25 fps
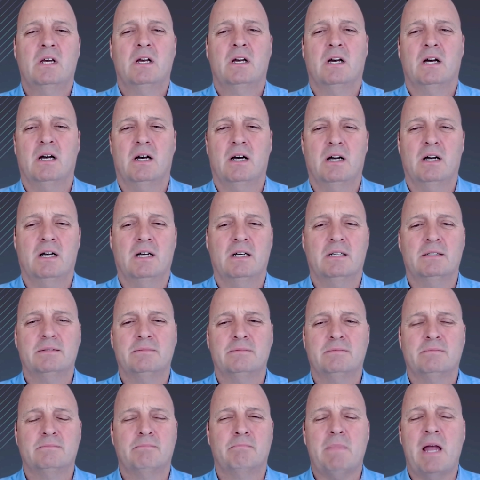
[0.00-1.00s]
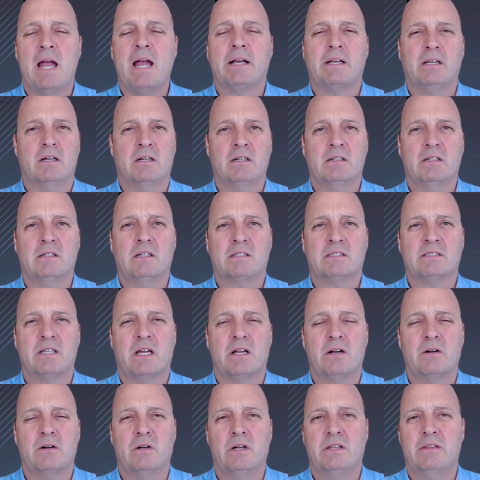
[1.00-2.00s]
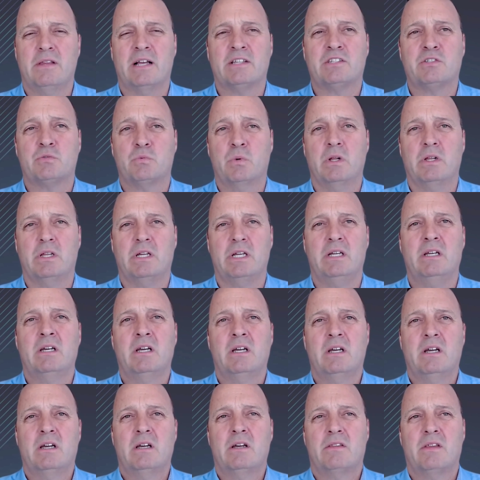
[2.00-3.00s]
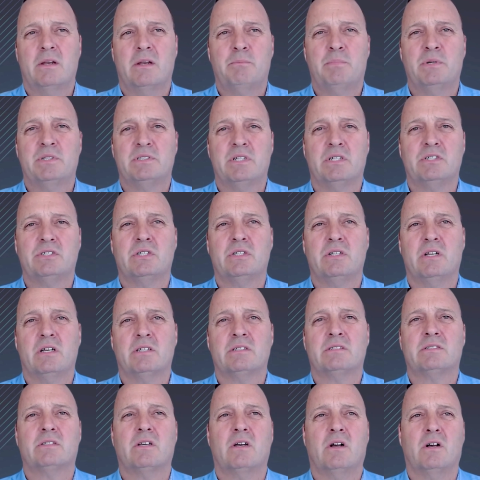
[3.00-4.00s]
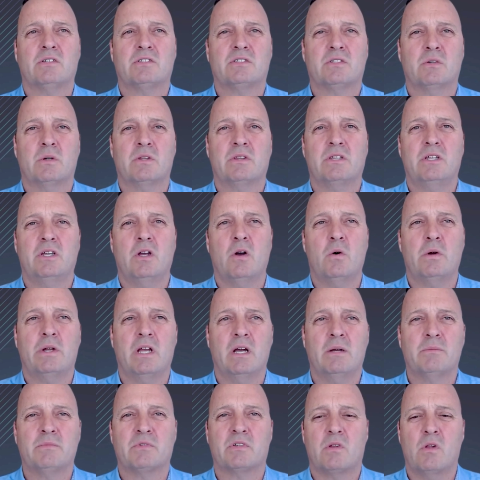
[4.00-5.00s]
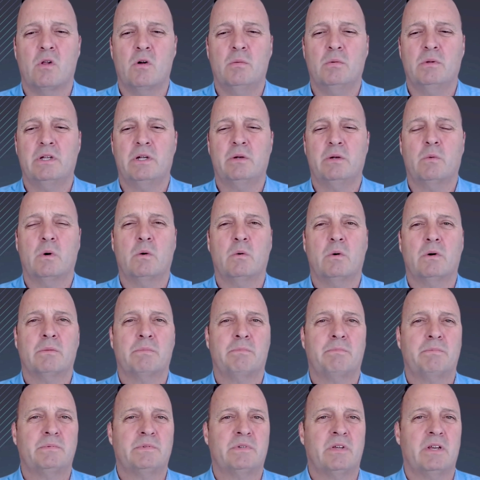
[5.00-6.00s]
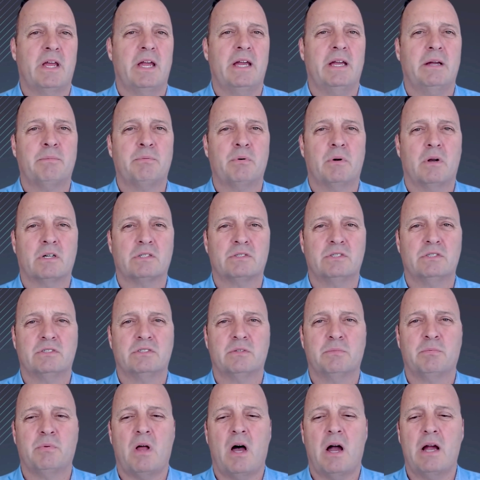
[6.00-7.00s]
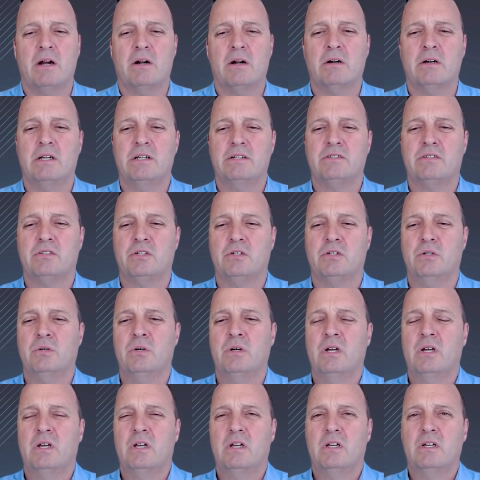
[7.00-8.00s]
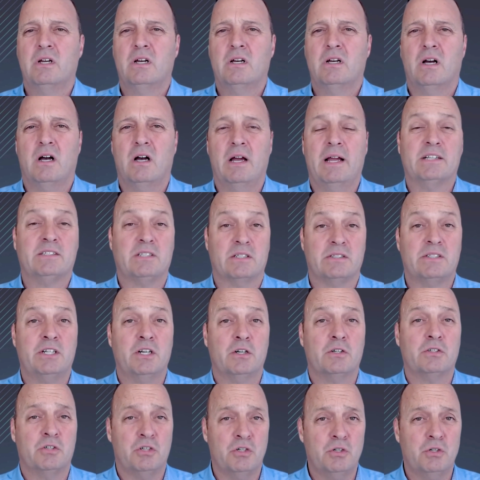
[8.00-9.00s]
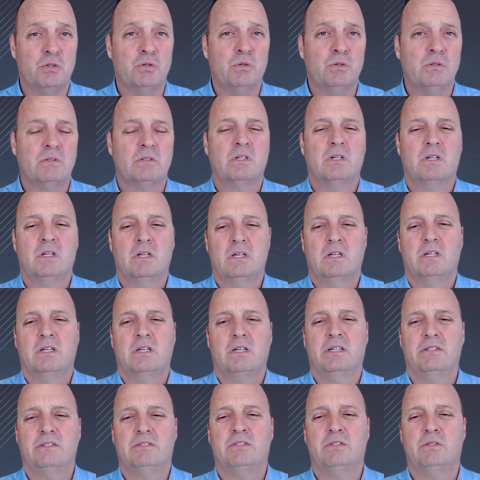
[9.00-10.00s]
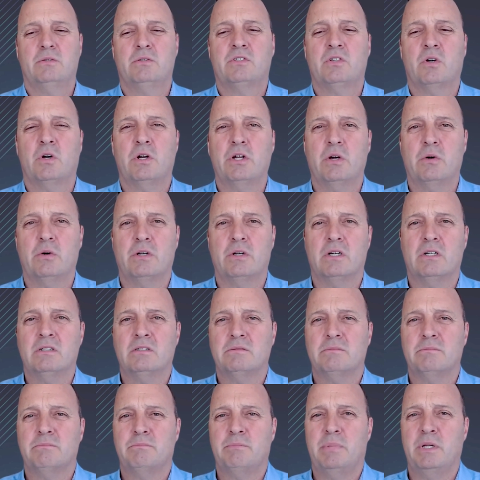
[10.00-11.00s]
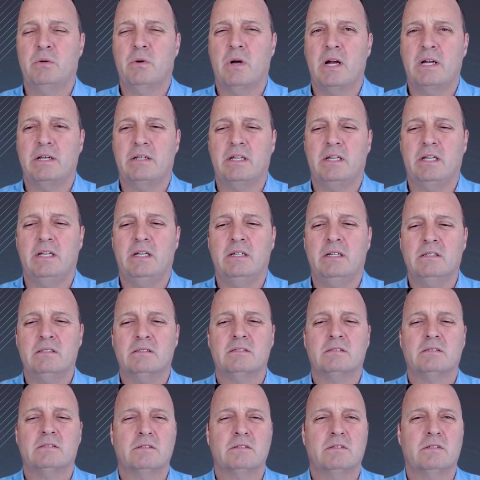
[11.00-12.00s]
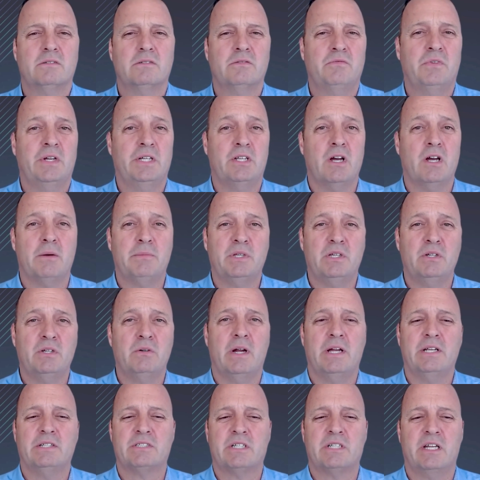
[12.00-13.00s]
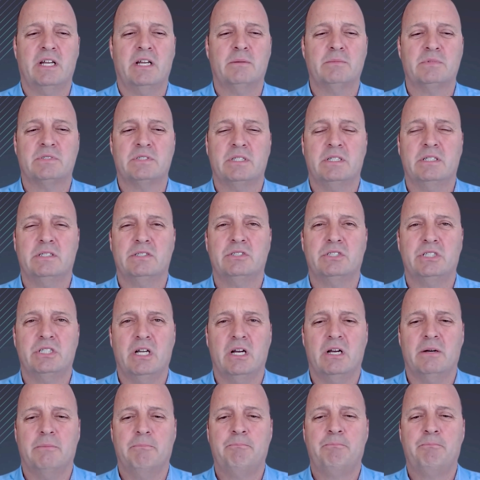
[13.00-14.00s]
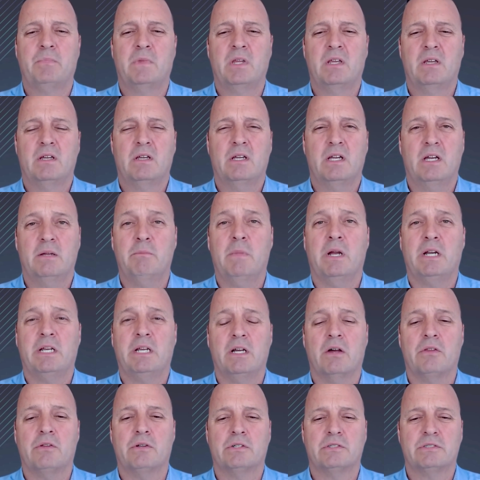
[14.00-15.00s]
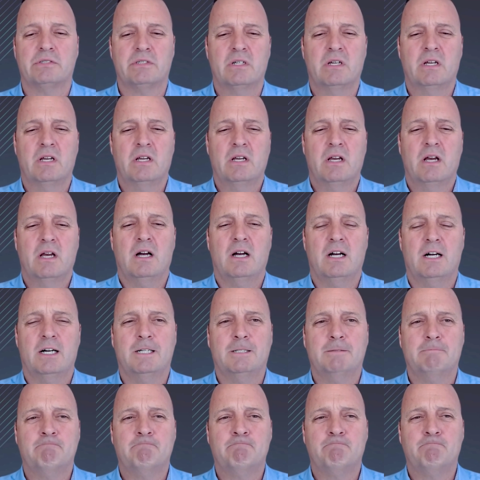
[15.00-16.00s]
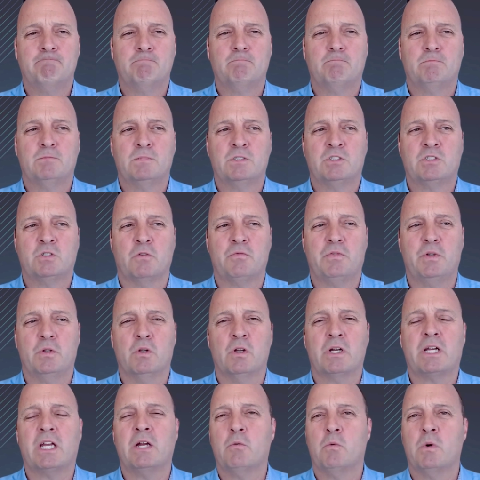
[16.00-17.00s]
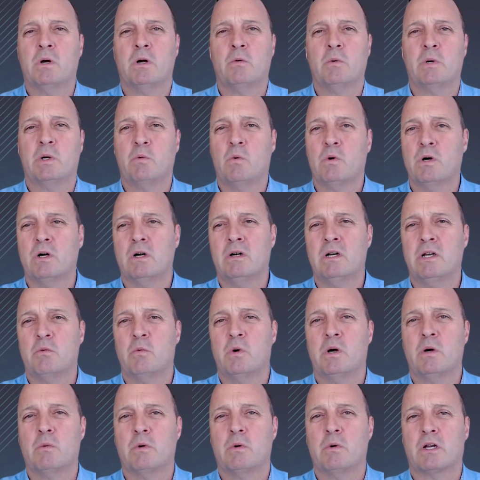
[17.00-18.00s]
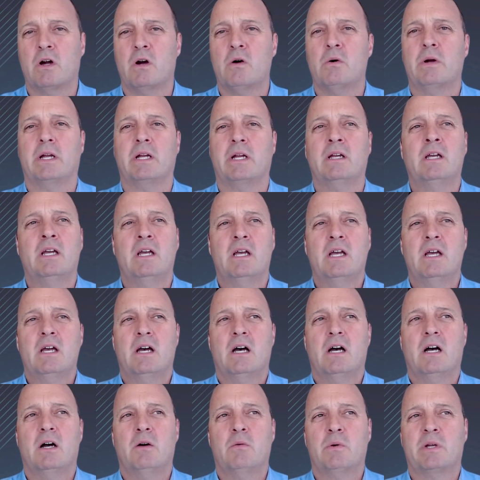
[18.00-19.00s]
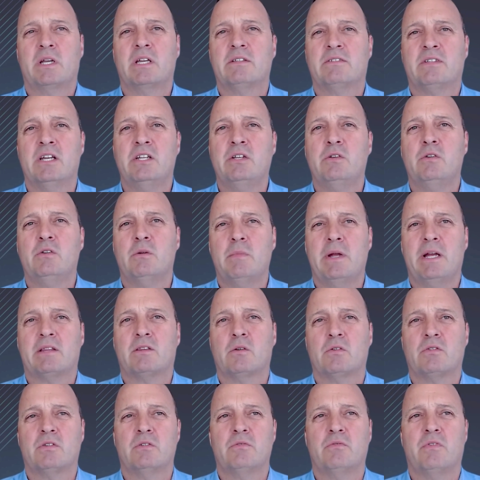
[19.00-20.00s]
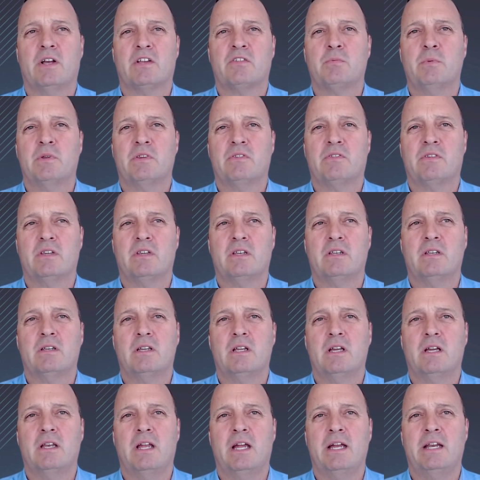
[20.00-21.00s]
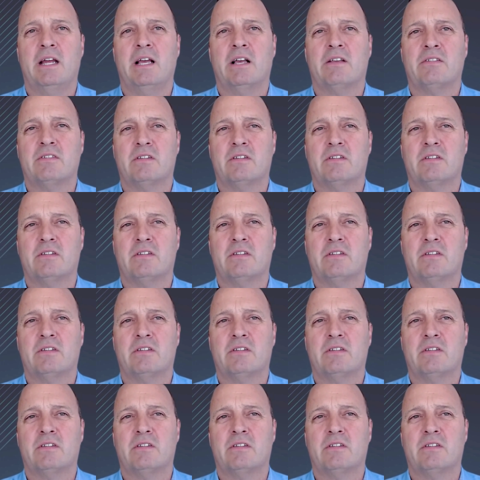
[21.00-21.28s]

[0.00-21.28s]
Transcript: uh, Magna, et cetera. That's really then positioned us also at the OEMs globally, where we're today a production supplier into uh, as a tier two into Toyota, BYD, VW, HKMC, and GM, and many others. Um, so If you look at where we were and where we're going, uh, we continue to make those investments in ADAS